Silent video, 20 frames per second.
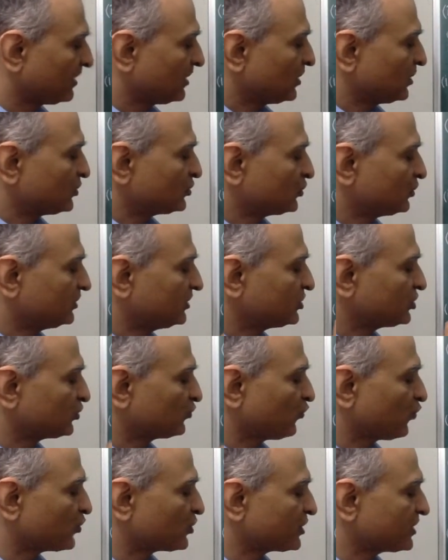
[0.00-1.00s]
So this
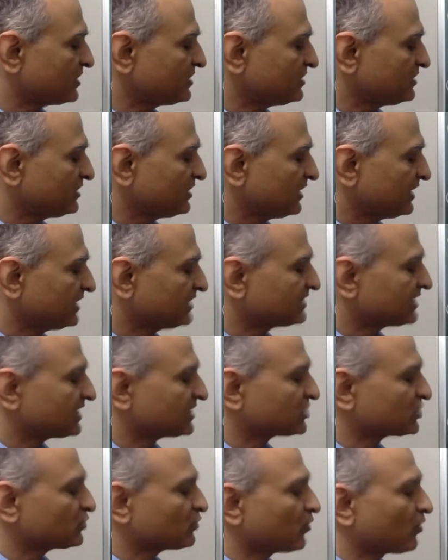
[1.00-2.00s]
quotient is
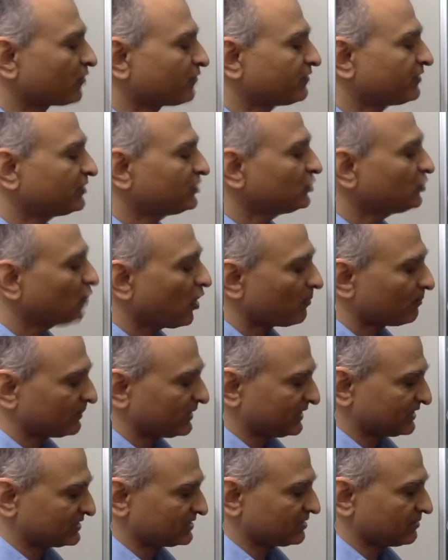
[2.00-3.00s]
isomorphic to
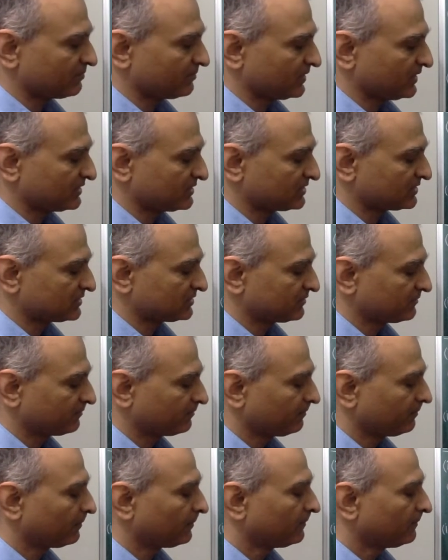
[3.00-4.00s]
complex numbers.
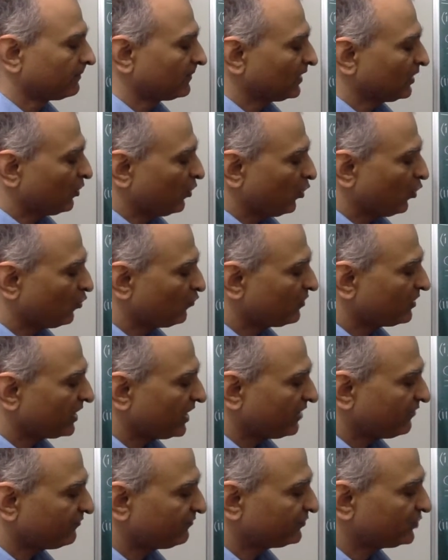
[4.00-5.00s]
Over
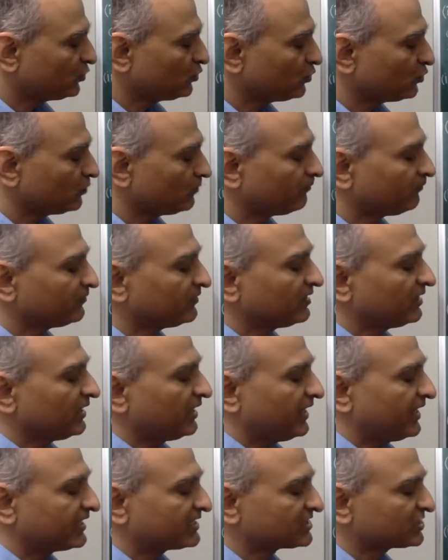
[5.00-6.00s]
f2,
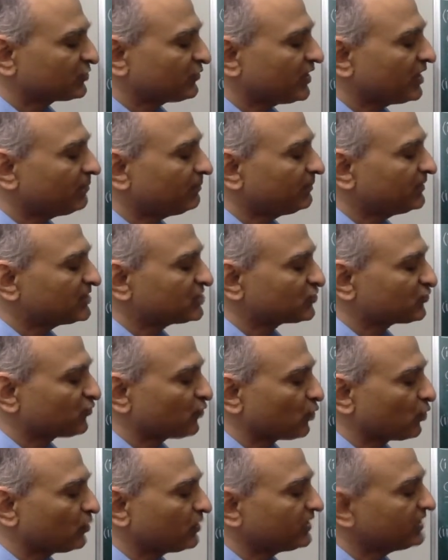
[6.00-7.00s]
x square plus
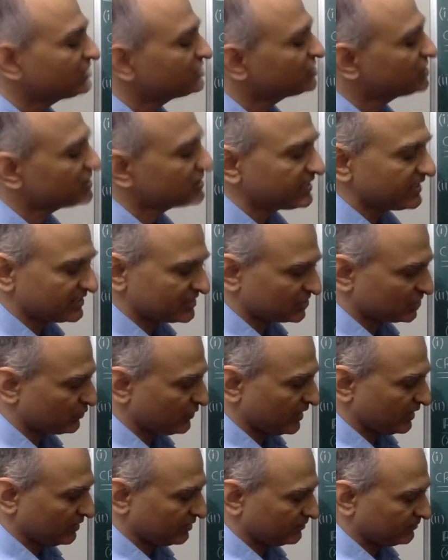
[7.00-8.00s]
4 is just x
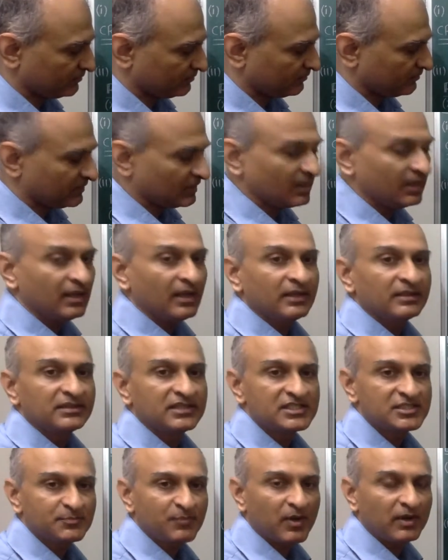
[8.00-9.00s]
square.
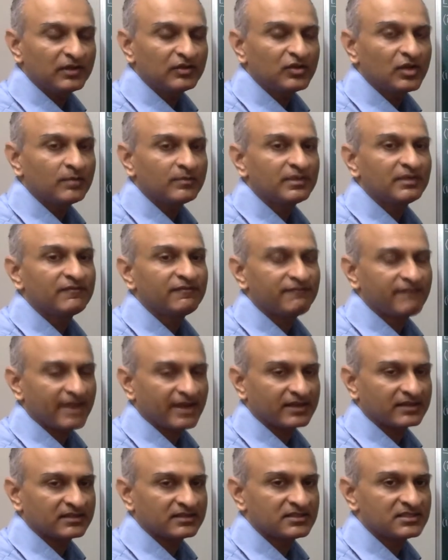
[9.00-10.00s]
This polynomial
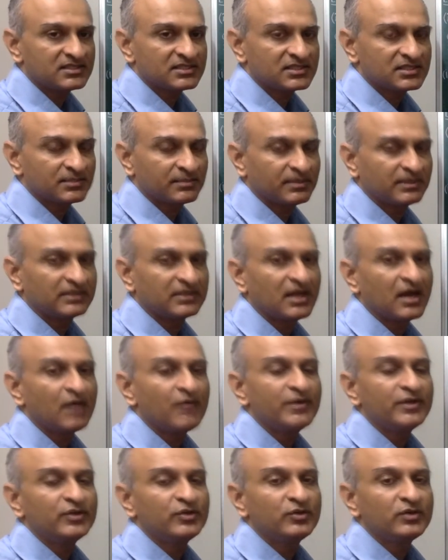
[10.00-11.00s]
factors, but now
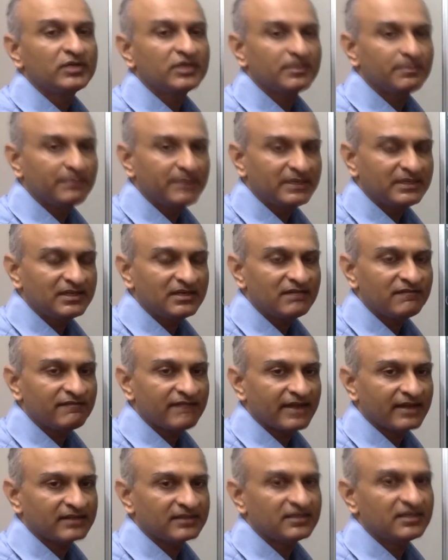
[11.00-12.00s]
into repeated
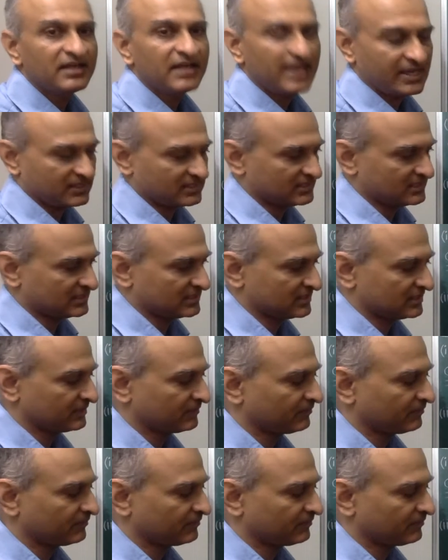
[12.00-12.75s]
factor x.